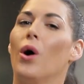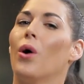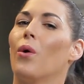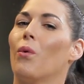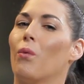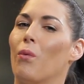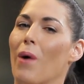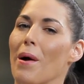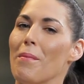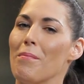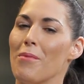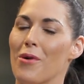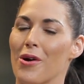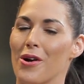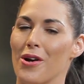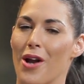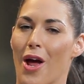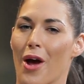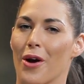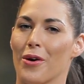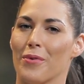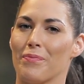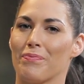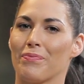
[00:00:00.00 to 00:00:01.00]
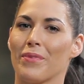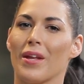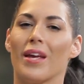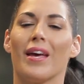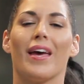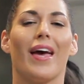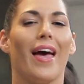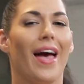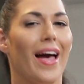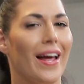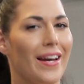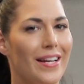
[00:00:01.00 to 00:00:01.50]
One more note,
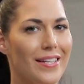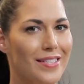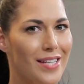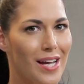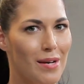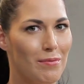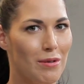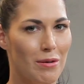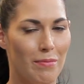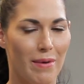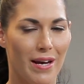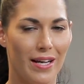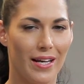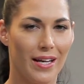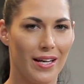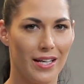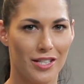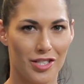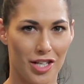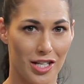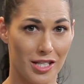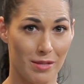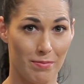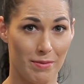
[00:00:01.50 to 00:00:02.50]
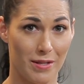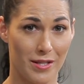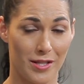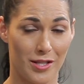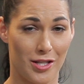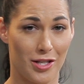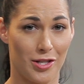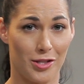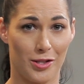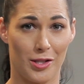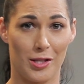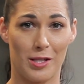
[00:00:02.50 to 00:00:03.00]
anytime you're making adjustments
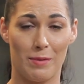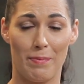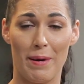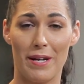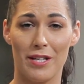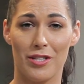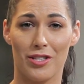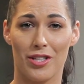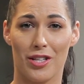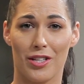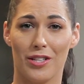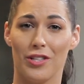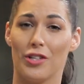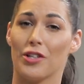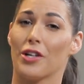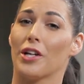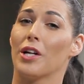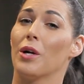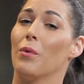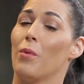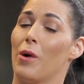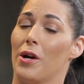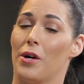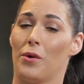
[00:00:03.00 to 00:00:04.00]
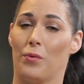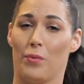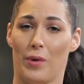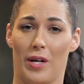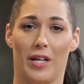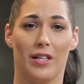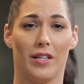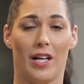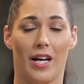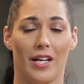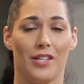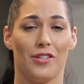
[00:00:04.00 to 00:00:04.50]
to your suspension, you're gonna wanna
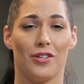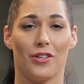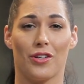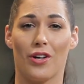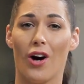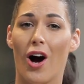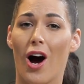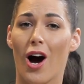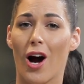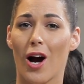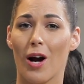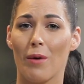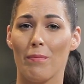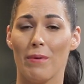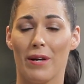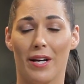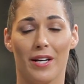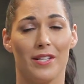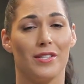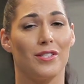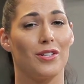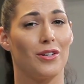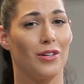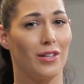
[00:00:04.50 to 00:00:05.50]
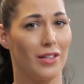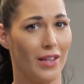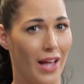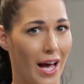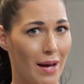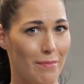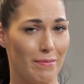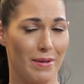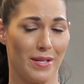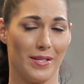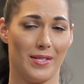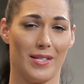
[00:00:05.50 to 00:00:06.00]
realign your car because your
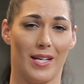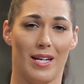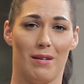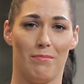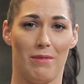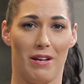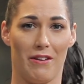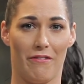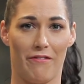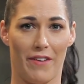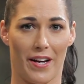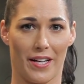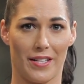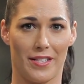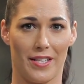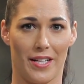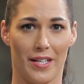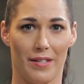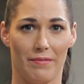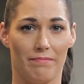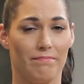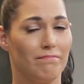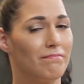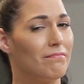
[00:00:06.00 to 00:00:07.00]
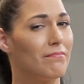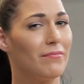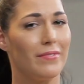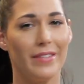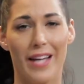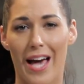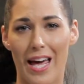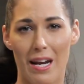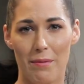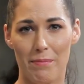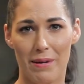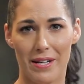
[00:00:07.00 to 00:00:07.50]
alignment's gonna be affected.
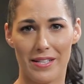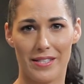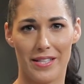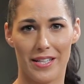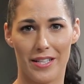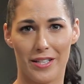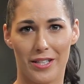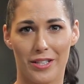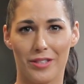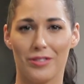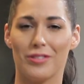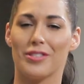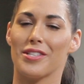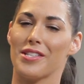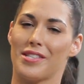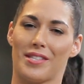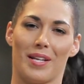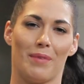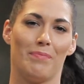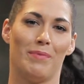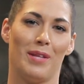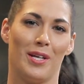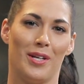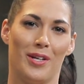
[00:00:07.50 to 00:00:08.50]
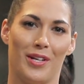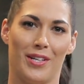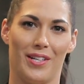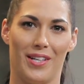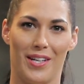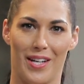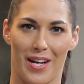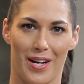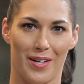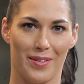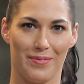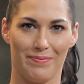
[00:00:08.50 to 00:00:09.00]
Not a big deal, just something good to
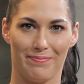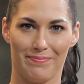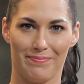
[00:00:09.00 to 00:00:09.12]
know.